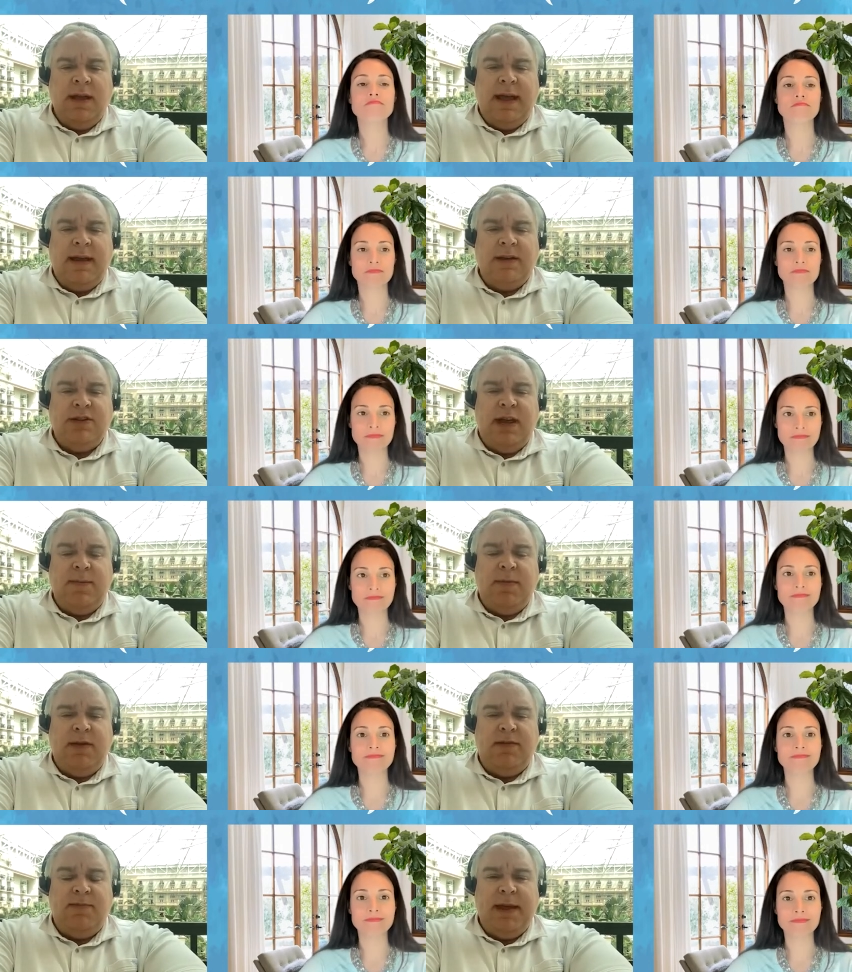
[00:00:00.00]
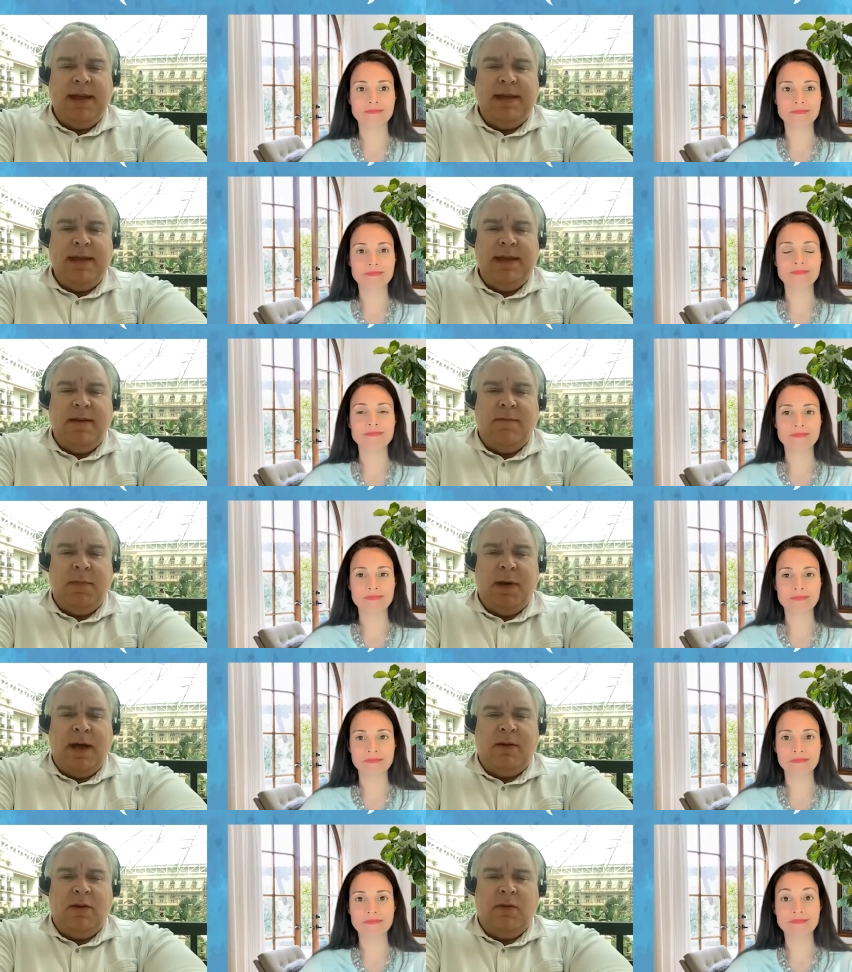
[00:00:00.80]
Speaker 1: And Jaymie, speaking of
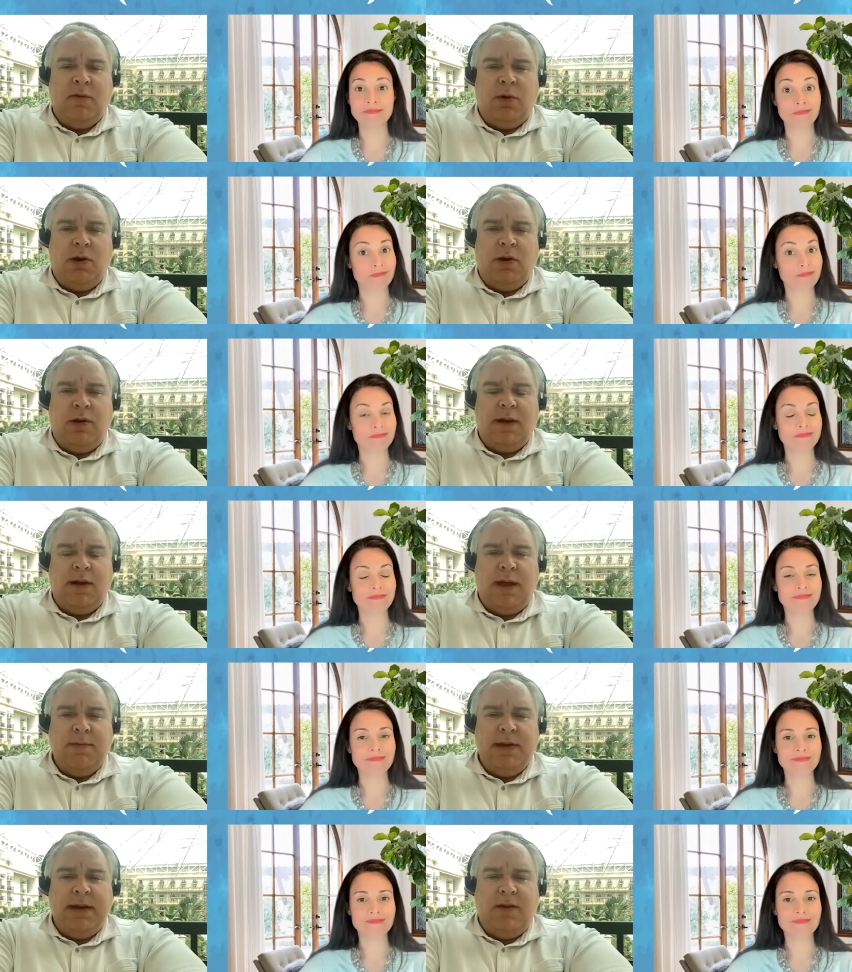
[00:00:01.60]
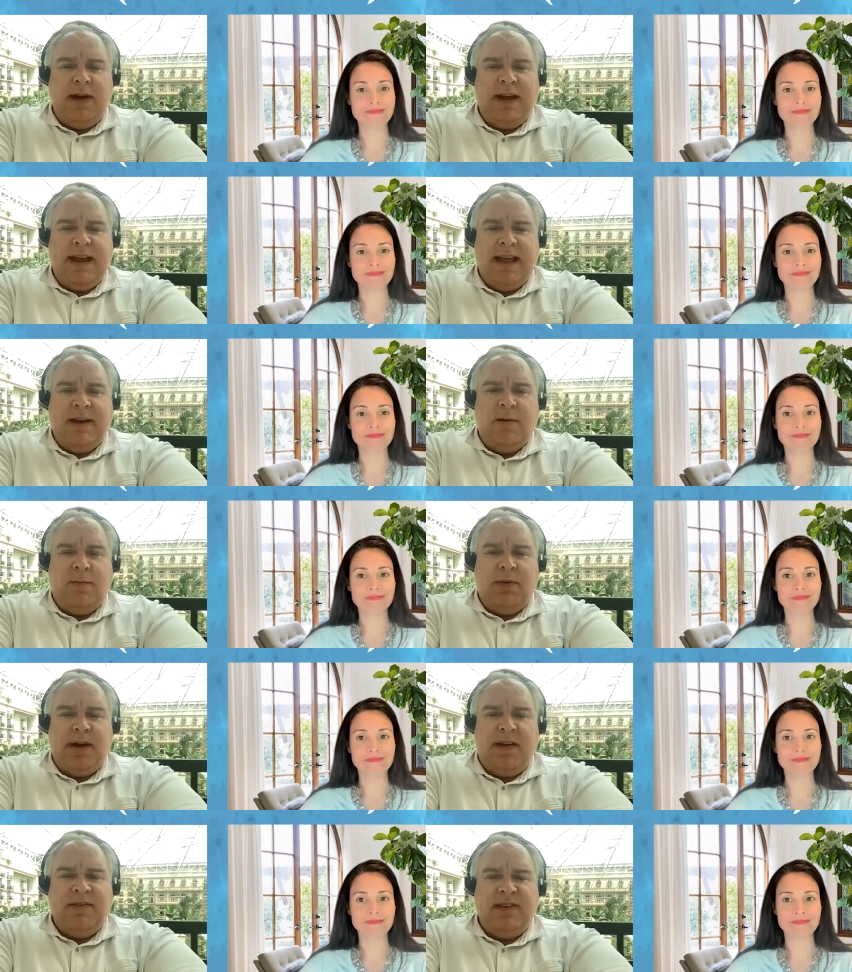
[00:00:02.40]
modern world, I'm here at
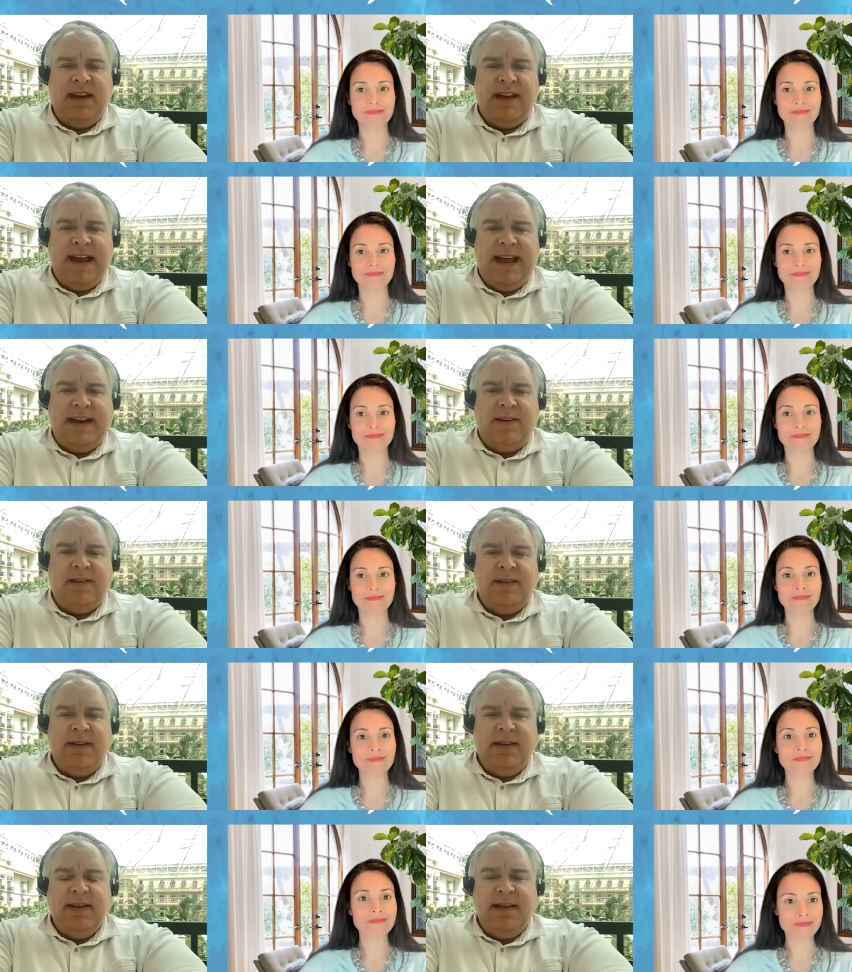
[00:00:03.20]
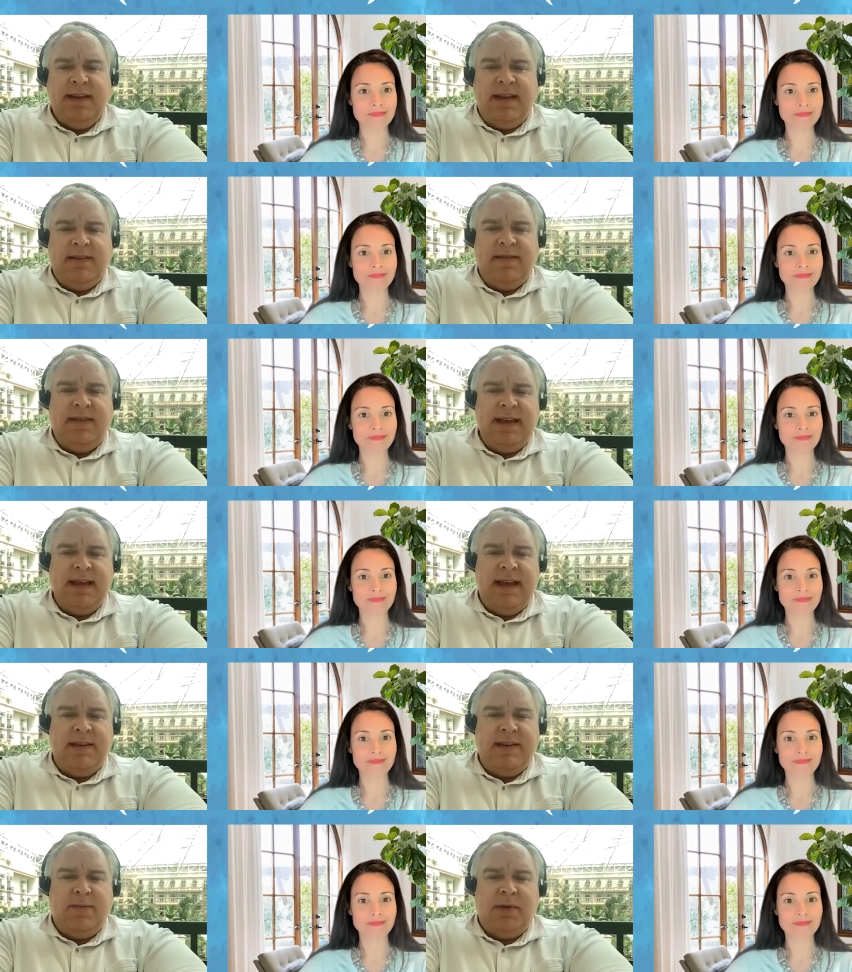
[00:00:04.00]
Enterprise Connect. It's
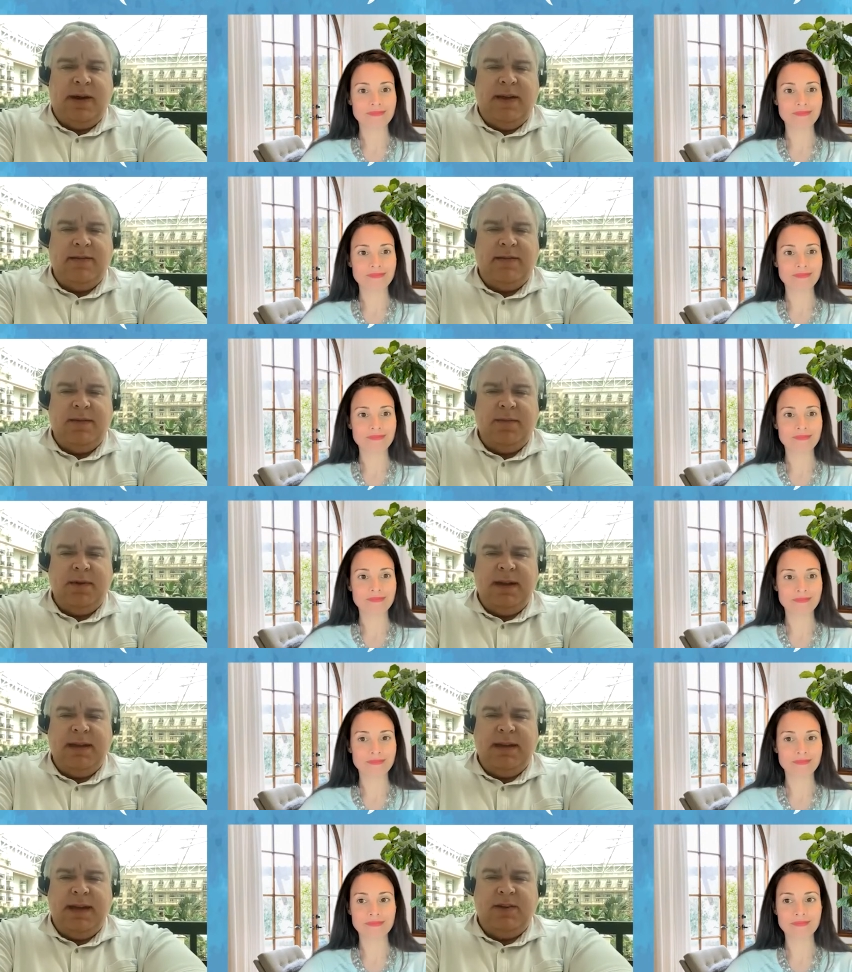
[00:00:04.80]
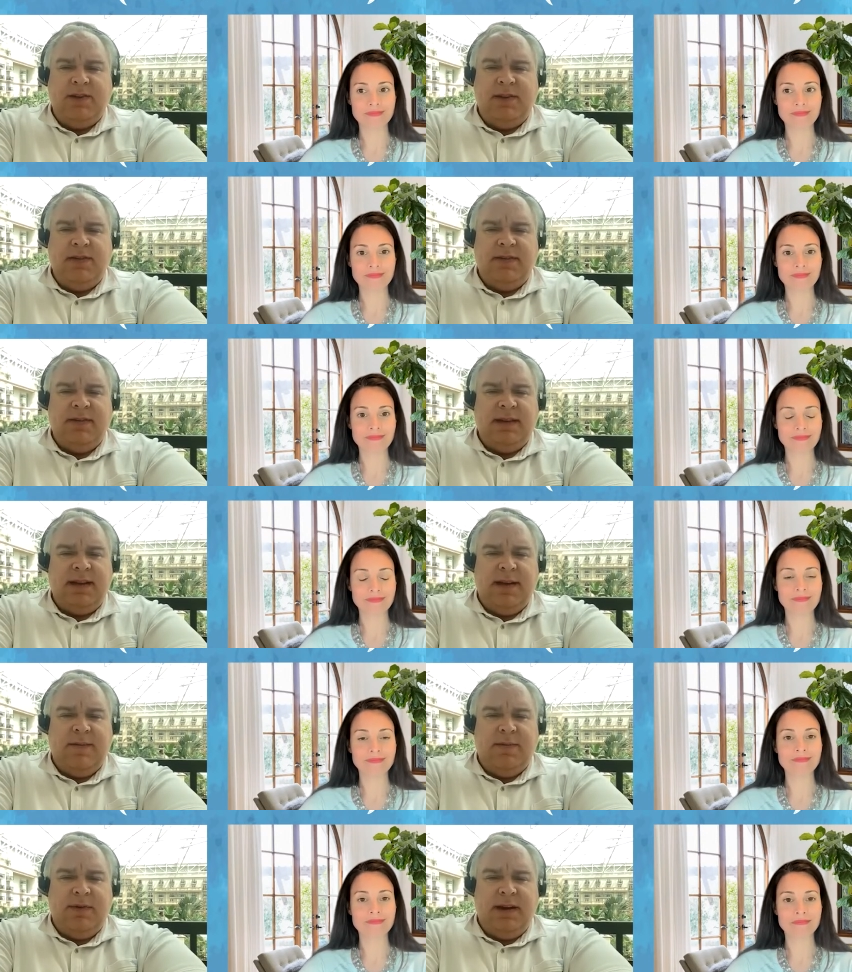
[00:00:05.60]
the Enterprise Communications,
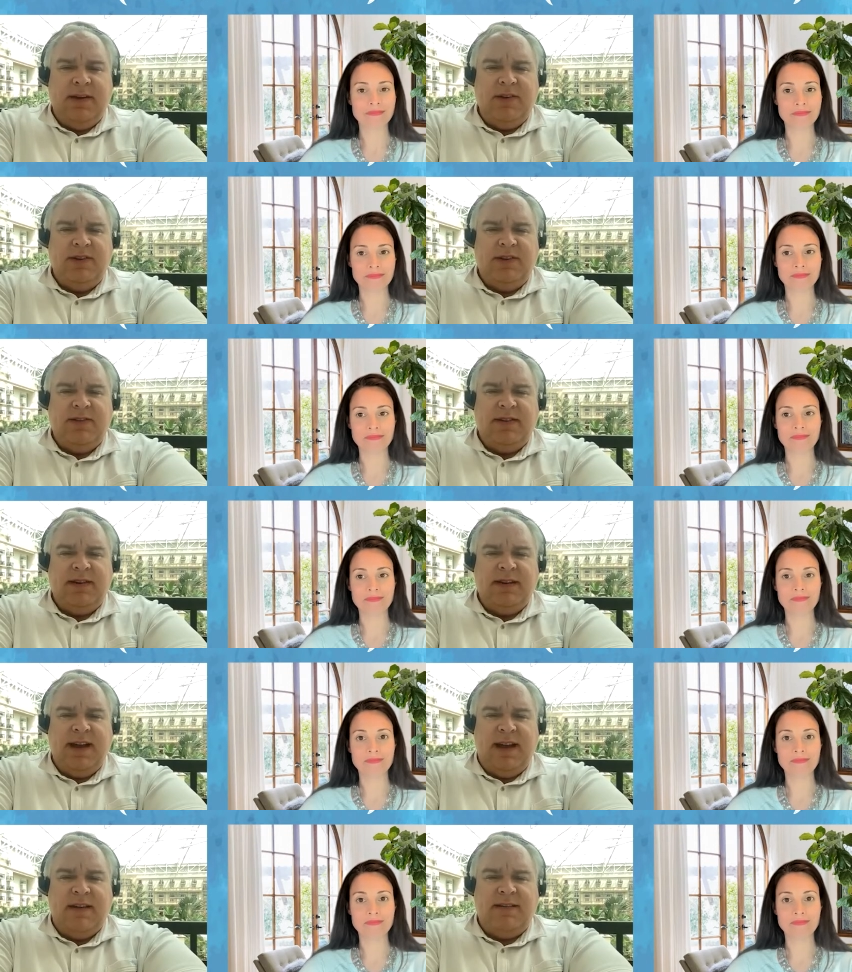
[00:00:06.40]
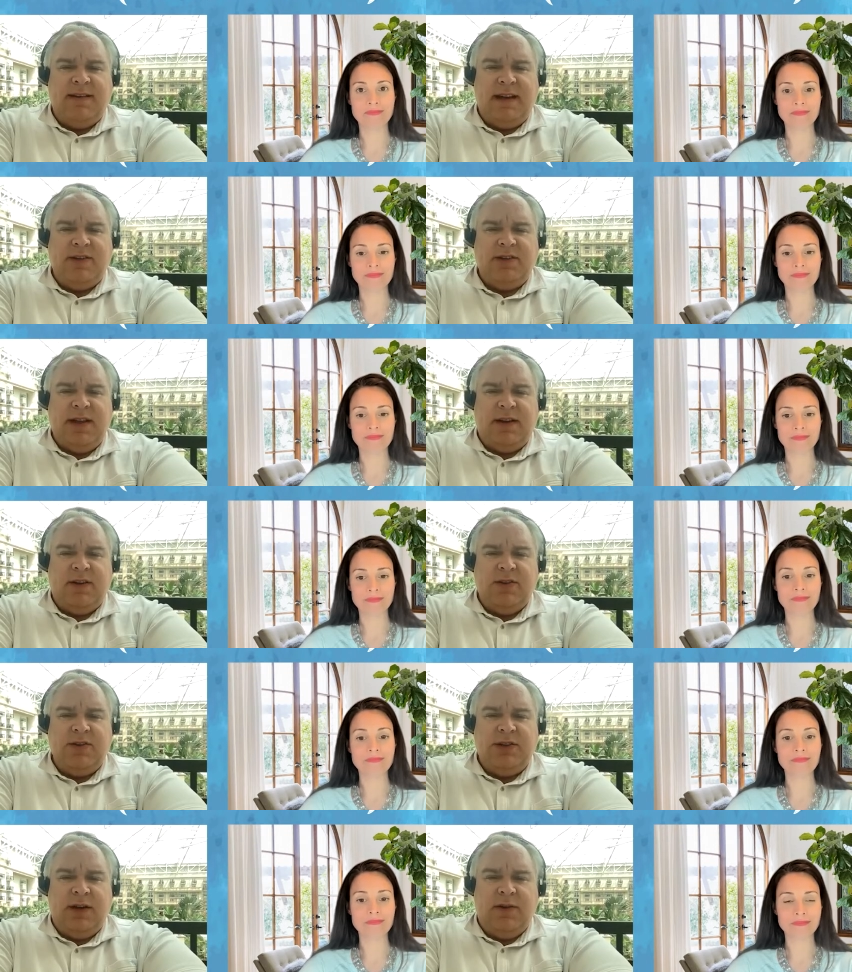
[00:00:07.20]
Collaborations, and Contact
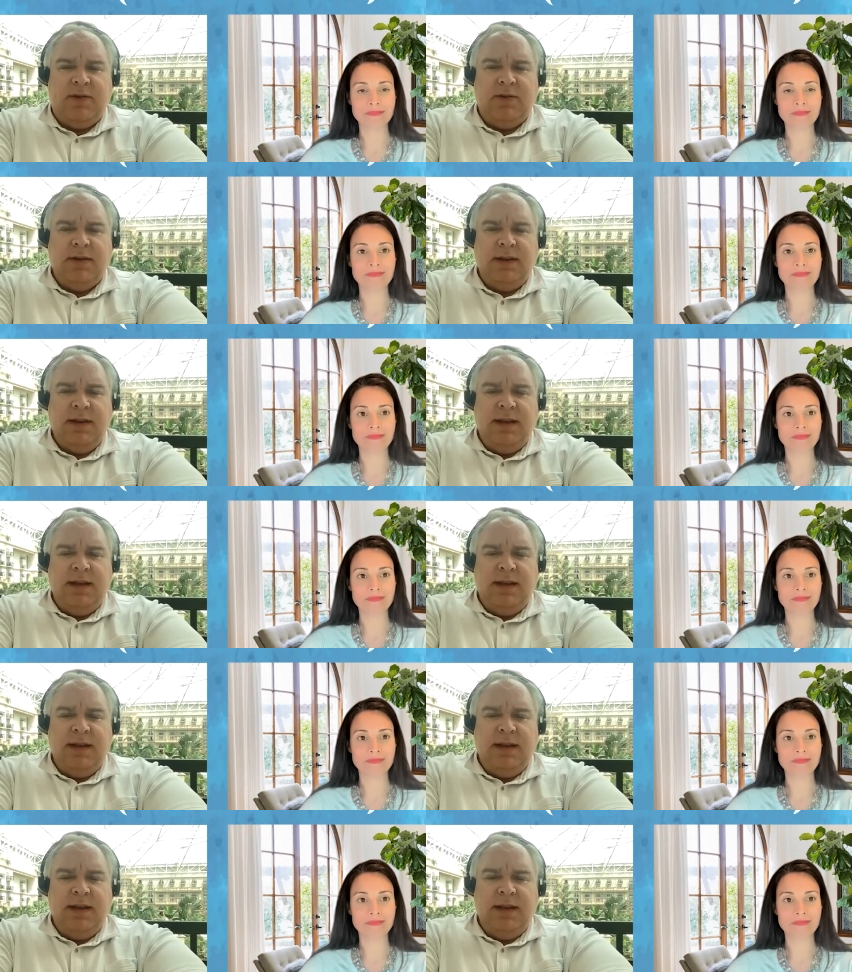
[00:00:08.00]
Center show